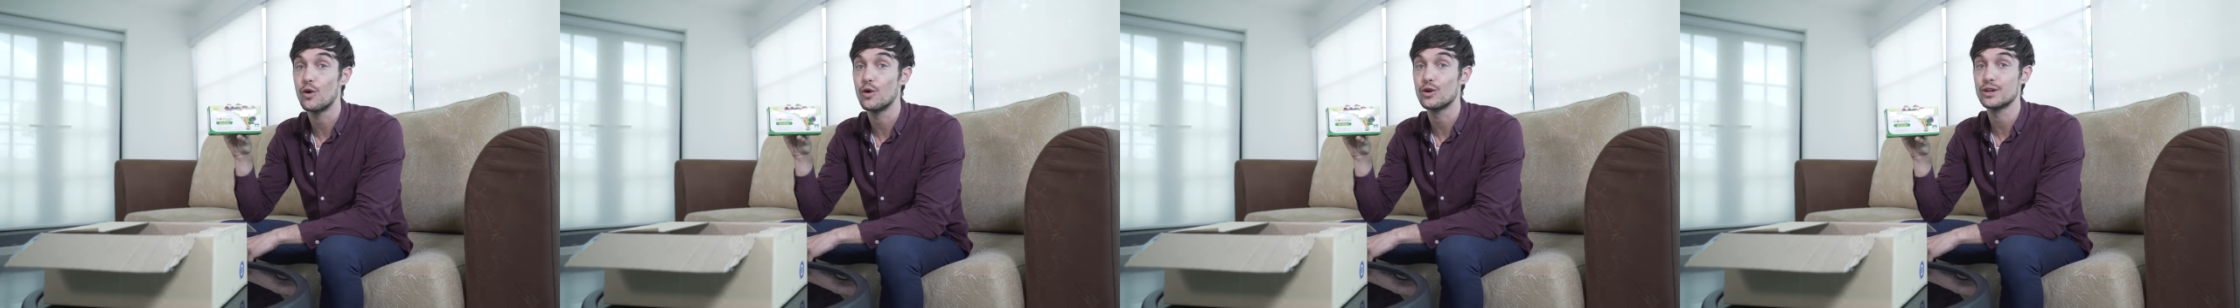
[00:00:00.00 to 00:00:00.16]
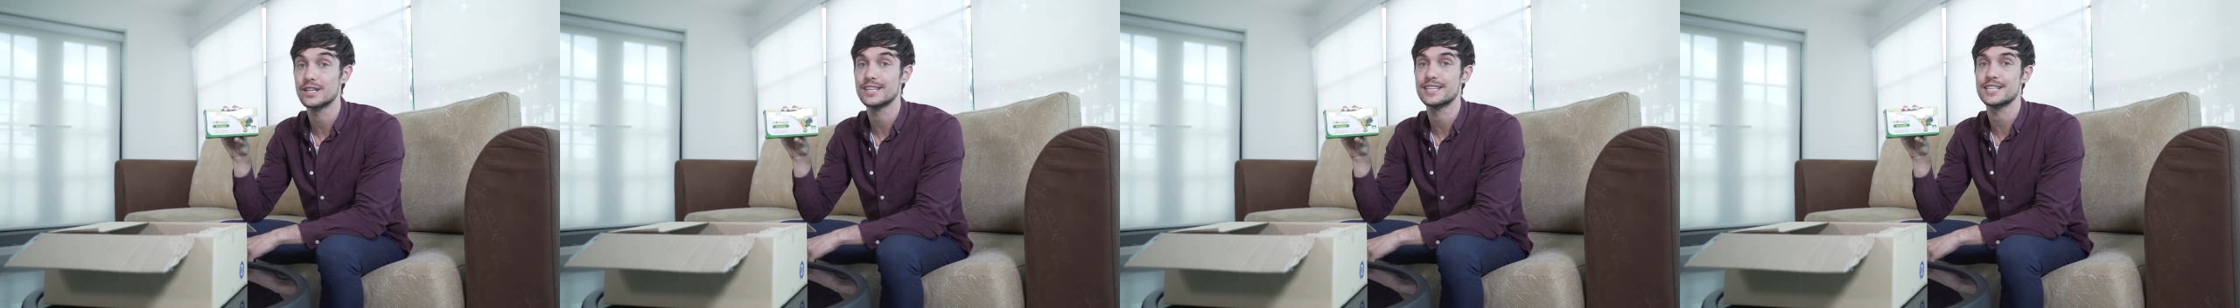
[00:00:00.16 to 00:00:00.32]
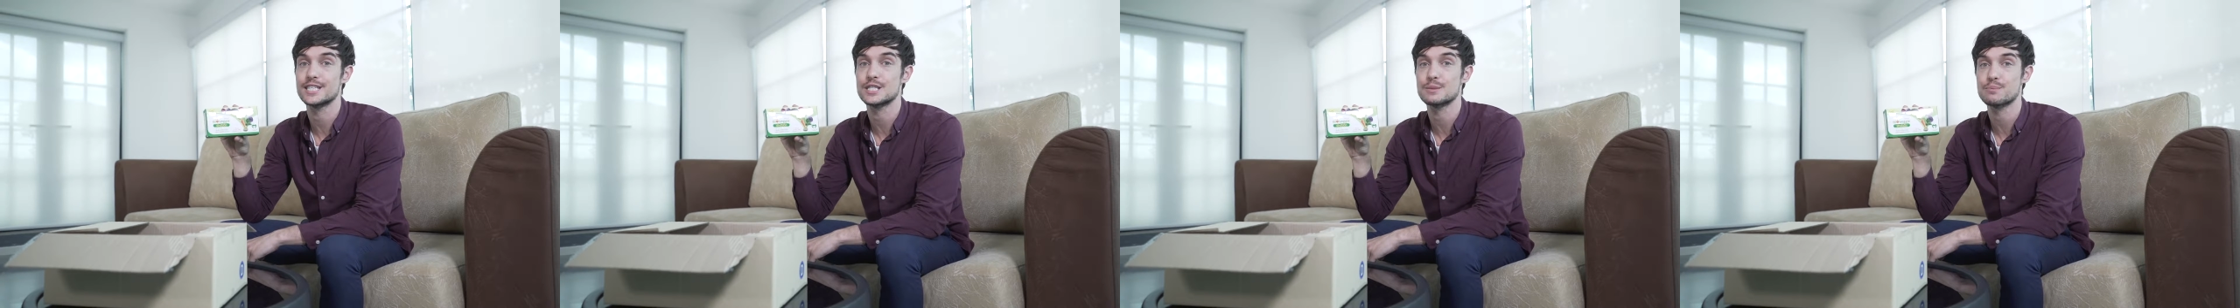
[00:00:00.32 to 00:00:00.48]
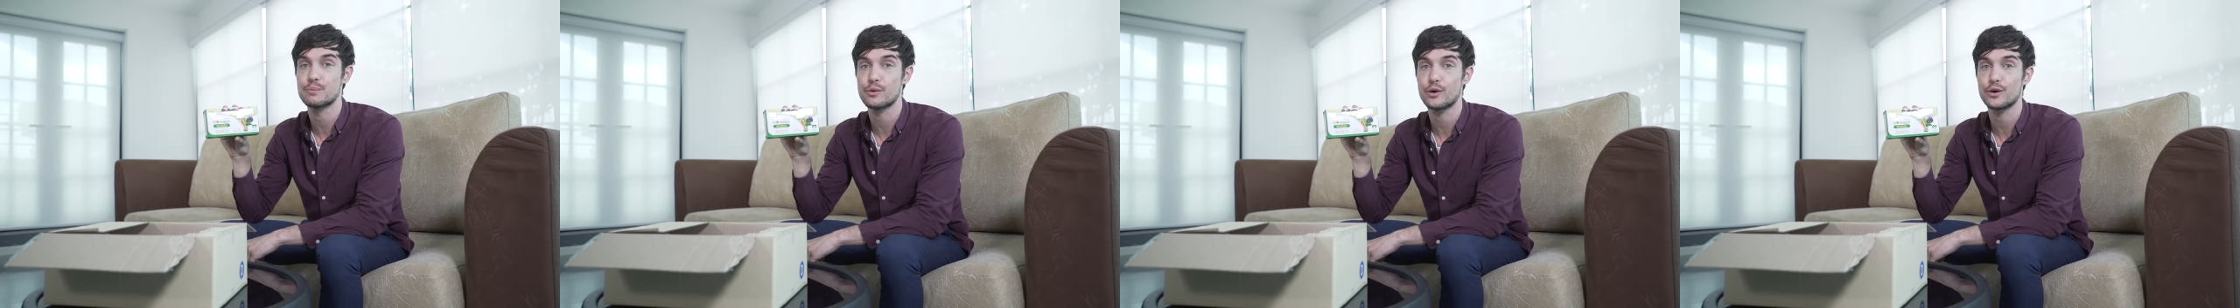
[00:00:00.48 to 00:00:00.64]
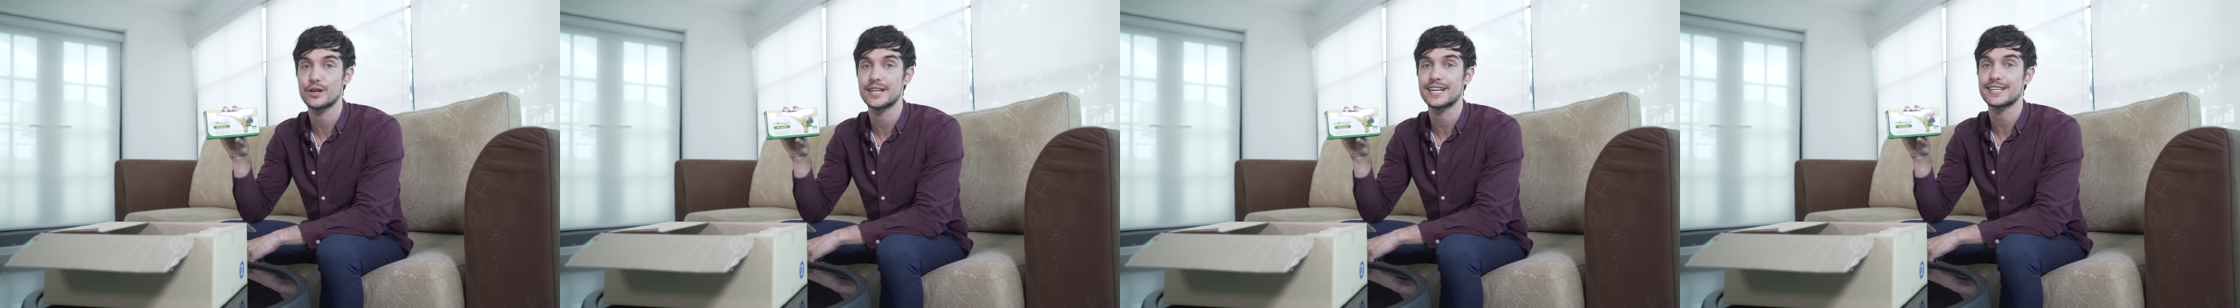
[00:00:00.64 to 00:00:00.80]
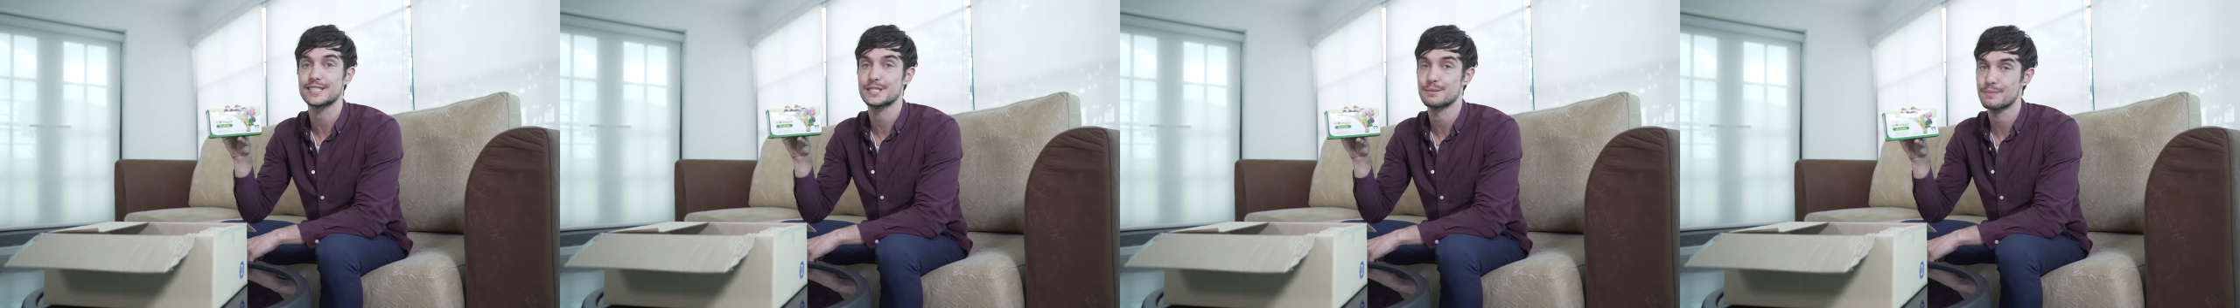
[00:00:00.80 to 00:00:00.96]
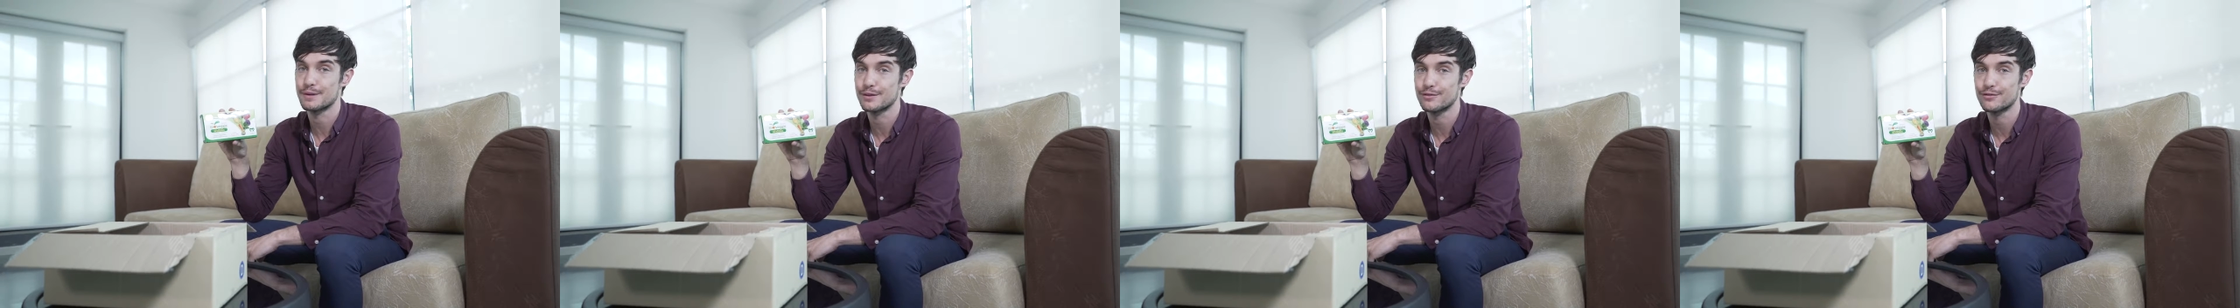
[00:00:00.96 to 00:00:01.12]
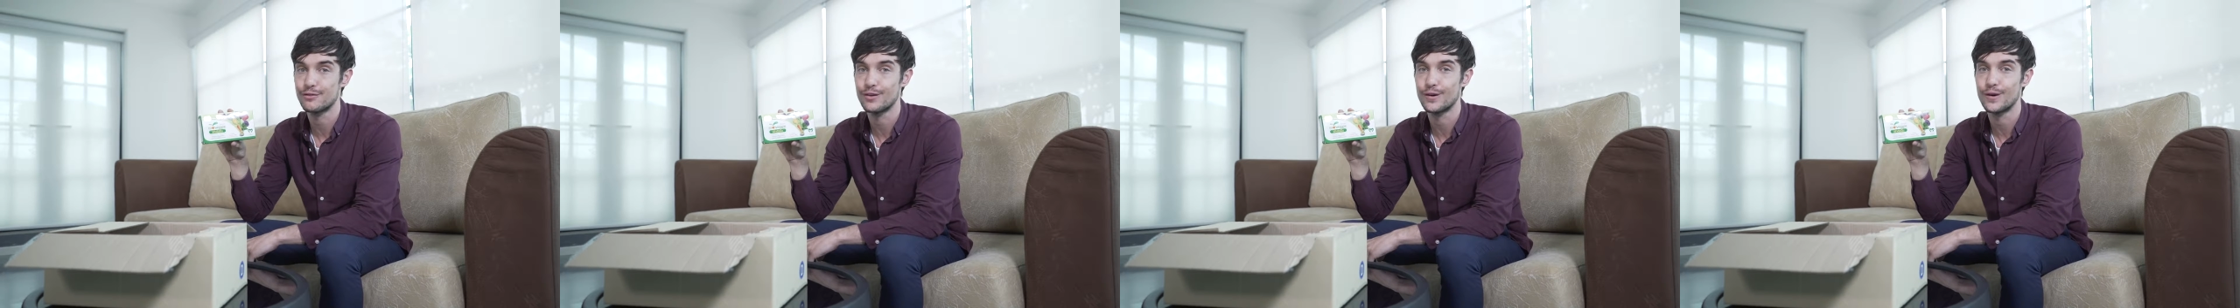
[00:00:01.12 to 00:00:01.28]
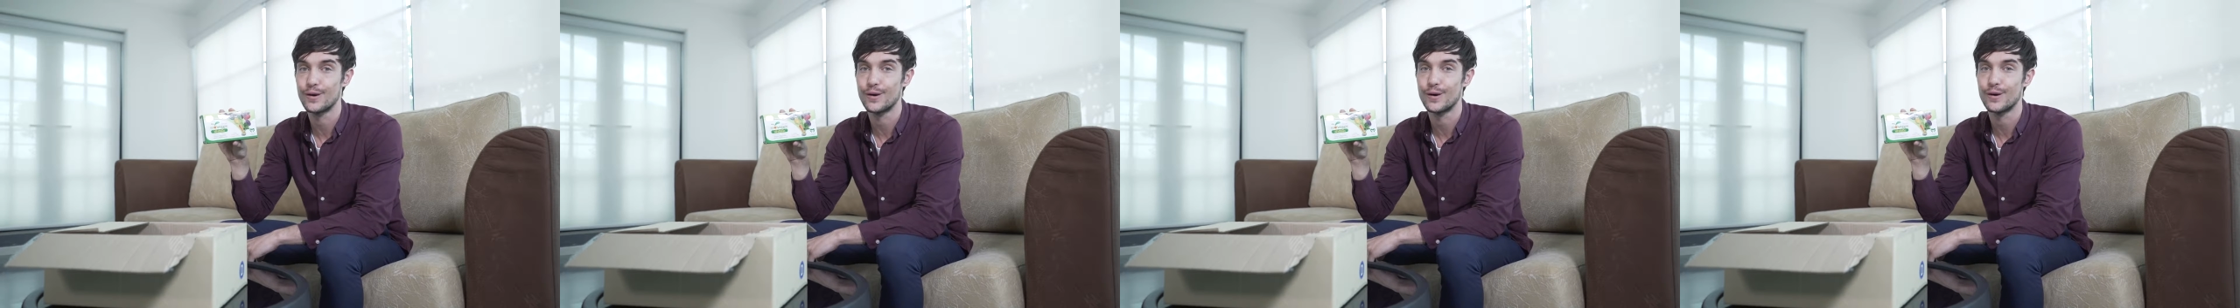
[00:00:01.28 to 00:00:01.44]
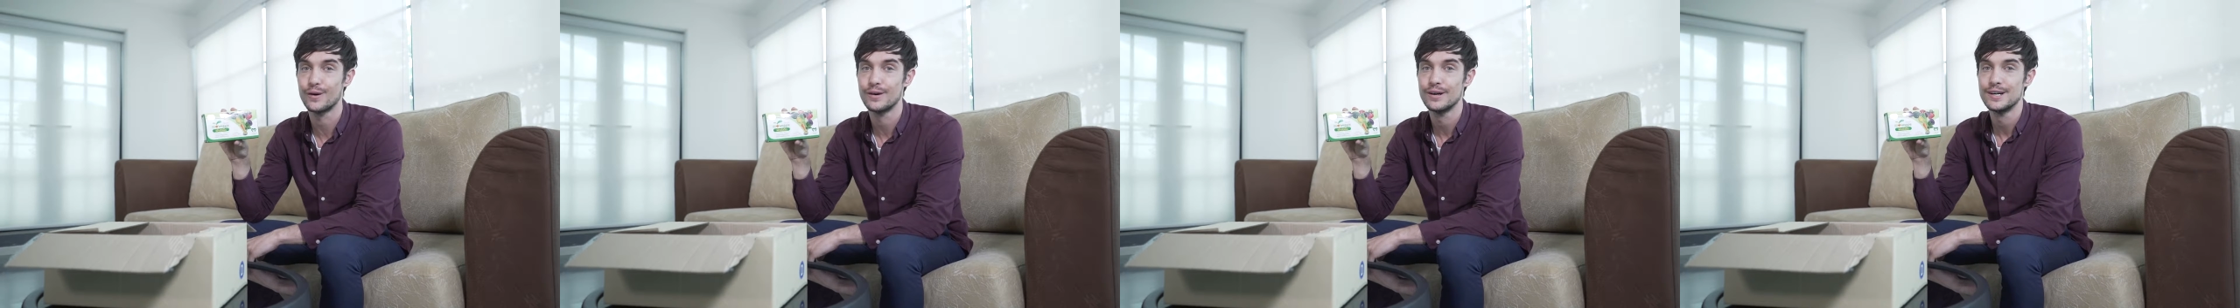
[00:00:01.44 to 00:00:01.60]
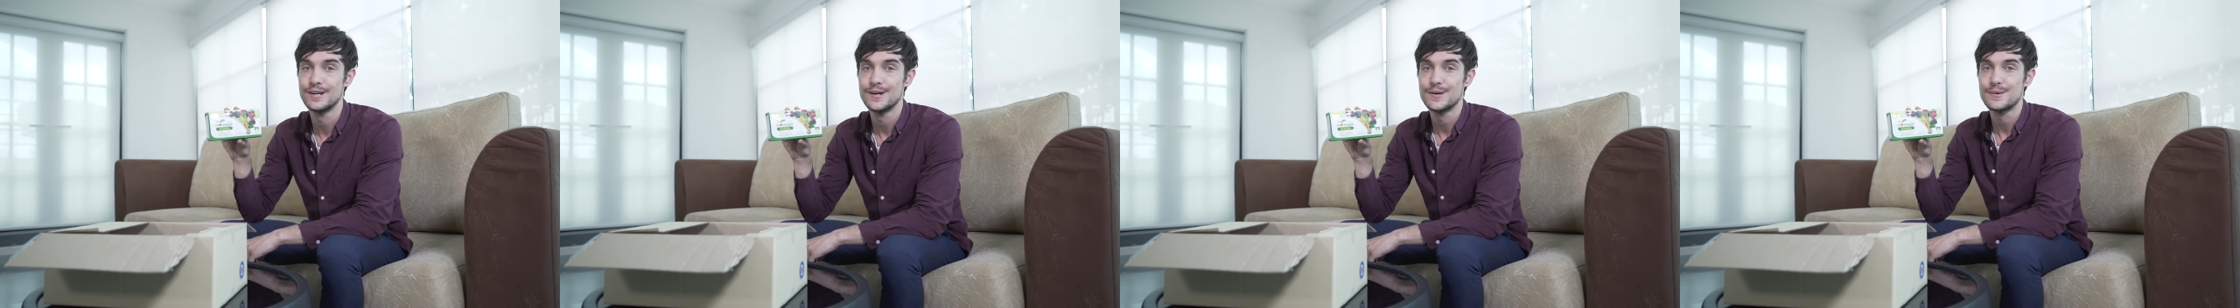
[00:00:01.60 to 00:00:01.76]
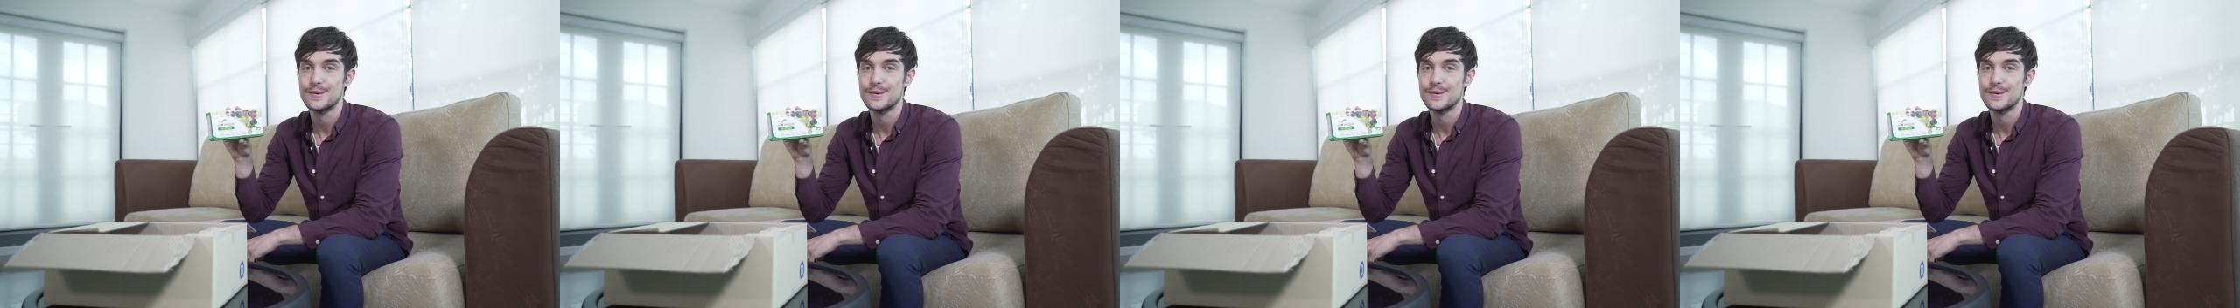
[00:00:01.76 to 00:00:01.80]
ordered this product before.